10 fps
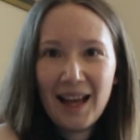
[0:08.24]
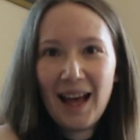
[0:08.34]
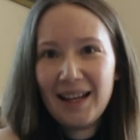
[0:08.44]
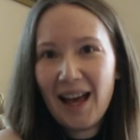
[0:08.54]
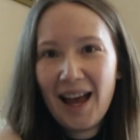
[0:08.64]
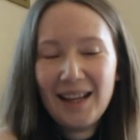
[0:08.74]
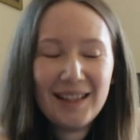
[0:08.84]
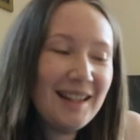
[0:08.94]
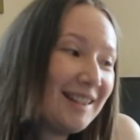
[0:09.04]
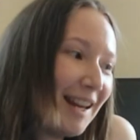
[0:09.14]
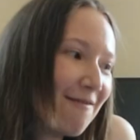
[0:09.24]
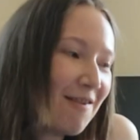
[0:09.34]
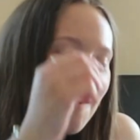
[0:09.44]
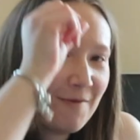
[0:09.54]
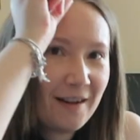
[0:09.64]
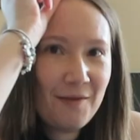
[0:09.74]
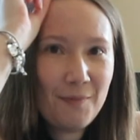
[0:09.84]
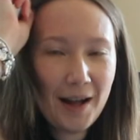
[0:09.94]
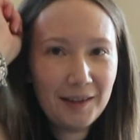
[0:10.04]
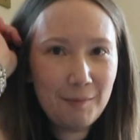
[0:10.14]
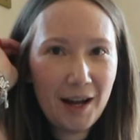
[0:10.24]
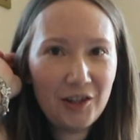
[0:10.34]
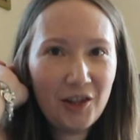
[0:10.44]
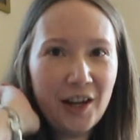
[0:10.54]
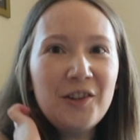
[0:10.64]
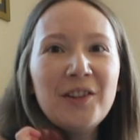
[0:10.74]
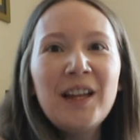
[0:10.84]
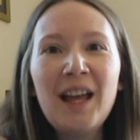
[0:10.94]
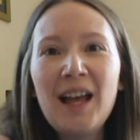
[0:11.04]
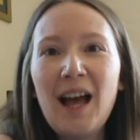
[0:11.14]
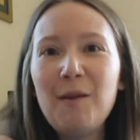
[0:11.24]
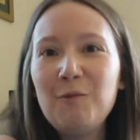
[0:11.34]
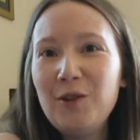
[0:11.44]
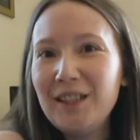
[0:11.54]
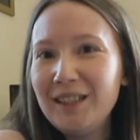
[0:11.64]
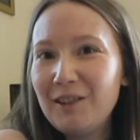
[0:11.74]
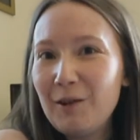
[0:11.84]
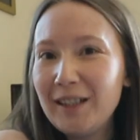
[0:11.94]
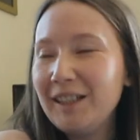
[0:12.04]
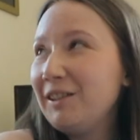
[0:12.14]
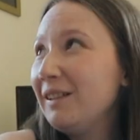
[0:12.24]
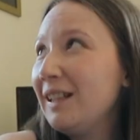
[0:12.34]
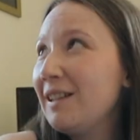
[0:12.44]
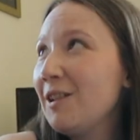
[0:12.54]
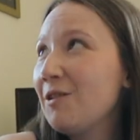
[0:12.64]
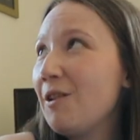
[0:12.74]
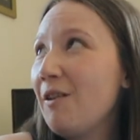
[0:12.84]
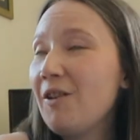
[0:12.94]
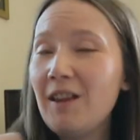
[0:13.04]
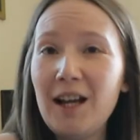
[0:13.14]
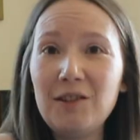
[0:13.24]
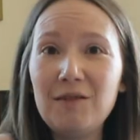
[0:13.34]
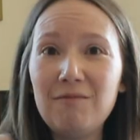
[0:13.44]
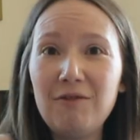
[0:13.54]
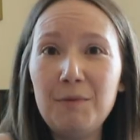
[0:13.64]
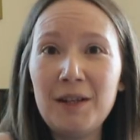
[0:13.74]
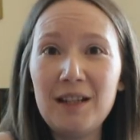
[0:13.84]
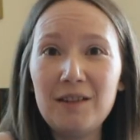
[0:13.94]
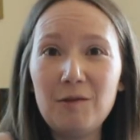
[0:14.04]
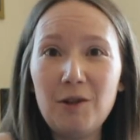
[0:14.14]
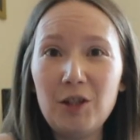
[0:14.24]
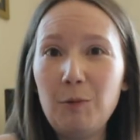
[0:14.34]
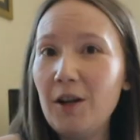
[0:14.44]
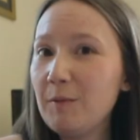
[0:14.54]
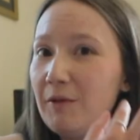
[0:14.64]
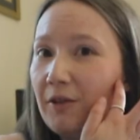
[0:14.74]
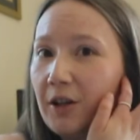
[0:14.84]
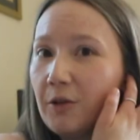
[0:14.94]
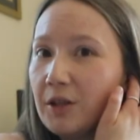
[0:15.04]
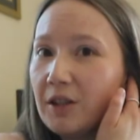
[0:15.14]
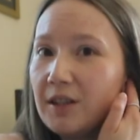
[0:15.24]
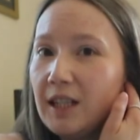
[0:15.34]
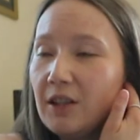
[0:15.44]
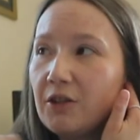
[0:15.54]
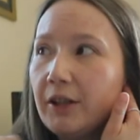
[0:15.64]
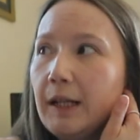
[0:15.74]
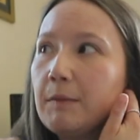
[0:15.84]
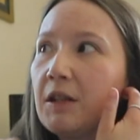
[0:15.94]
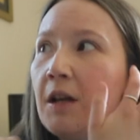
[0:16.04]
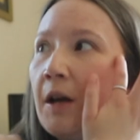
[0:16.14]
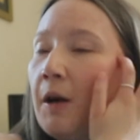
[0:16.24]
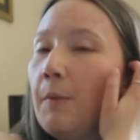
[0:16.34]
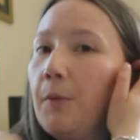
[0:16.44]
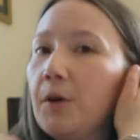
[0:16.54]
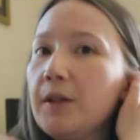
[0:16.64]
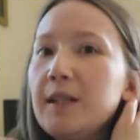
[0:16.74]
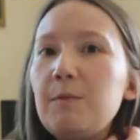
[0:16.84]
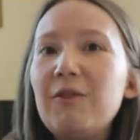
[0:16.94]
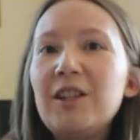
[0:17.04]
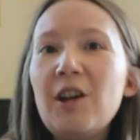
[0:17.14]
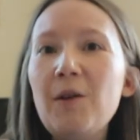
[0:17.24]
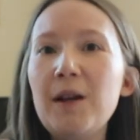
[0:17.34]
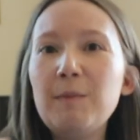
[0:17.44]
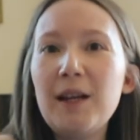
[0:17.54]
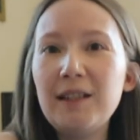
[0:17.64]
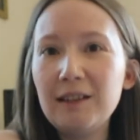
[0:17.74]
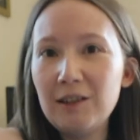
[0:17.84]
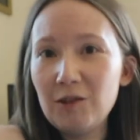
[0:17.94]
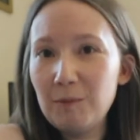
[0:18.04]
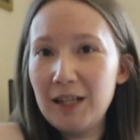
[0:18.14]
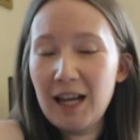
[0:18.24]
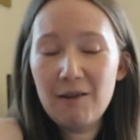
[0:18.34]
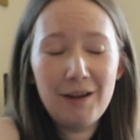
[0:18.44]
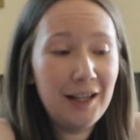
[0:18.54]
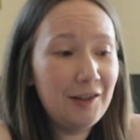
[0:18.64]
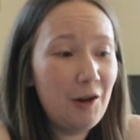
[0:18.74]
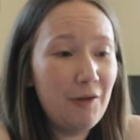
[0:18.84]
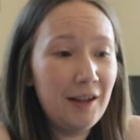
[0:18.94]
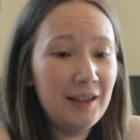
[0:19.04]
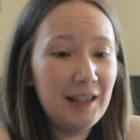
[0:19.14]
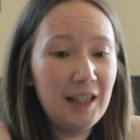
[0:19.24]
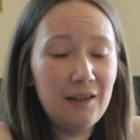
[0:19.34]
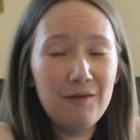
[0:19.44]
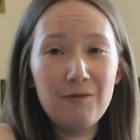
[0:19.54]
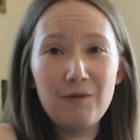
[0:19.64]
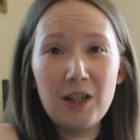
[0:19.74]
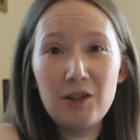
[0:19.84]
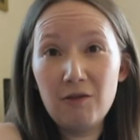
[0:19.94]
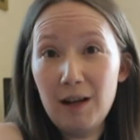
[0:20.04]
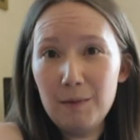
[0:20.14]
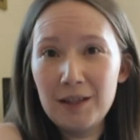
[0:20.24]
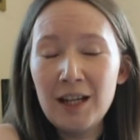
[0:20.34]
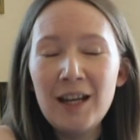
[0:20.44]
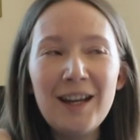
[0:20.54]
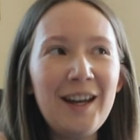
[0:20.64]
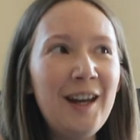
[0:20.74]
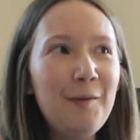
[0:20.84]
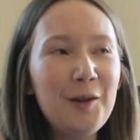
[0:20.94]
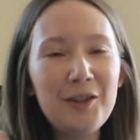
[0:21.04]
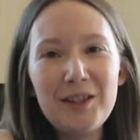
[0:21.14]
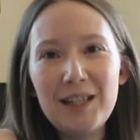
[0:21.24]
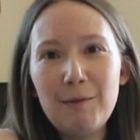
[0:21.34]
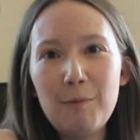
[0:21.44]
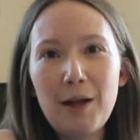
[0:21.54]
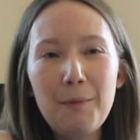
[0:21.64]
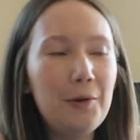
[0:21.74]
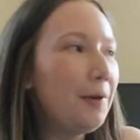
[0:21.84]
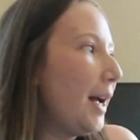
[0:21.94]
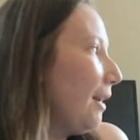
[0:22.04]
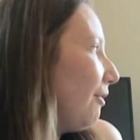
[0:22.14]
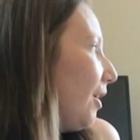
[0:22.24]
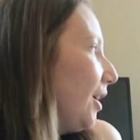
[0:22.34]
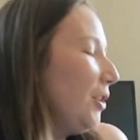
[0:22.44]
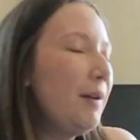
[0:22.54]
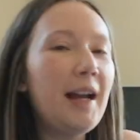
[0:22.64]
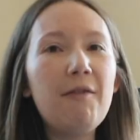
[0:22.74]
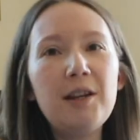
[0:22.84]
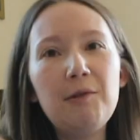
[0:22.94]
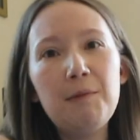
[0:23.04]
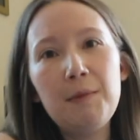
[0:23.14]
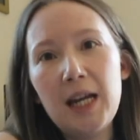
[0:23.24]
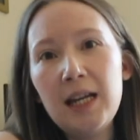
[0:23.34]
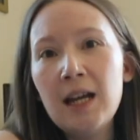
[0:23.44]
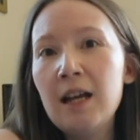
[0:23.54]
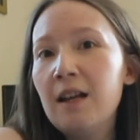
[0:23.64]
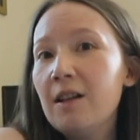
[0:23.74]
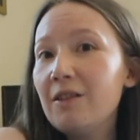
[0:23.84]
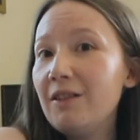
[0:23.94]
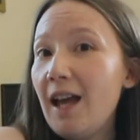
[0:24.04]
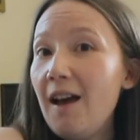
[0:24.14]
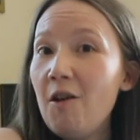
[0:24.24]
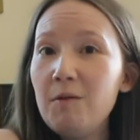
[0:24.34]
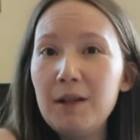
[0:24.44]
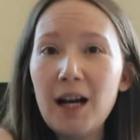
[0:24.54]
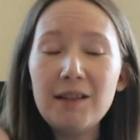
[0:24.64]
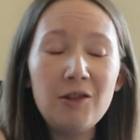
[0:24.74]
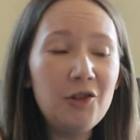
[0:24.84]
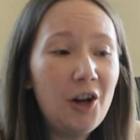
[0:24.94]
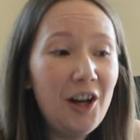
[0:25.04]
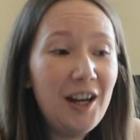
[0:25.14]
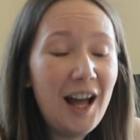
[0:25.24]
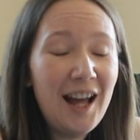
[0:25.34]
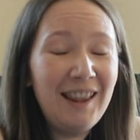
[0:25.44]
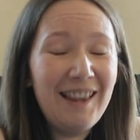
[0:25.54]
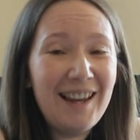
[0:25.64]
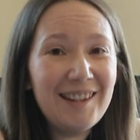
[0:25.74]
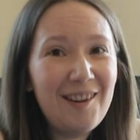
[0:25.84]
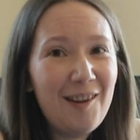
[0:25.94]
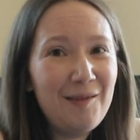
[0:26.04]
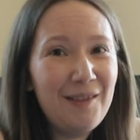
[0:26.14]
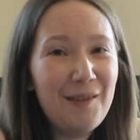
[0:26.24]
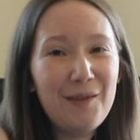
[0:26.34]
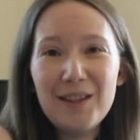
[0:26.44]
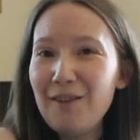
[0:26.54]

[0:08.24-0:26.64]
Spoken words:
Hi guys, it's Sarah and welcome back to my channel. I'm really quickly doing this intro. I've got like 3 minutes to wash the pots before I go to see the script. But this video is basically just me getting ready to go and see the script. I'm going to see him in Blackpool and I thought I'd do a get ready with me. So yeah, hope you guys enjoy and let's get on with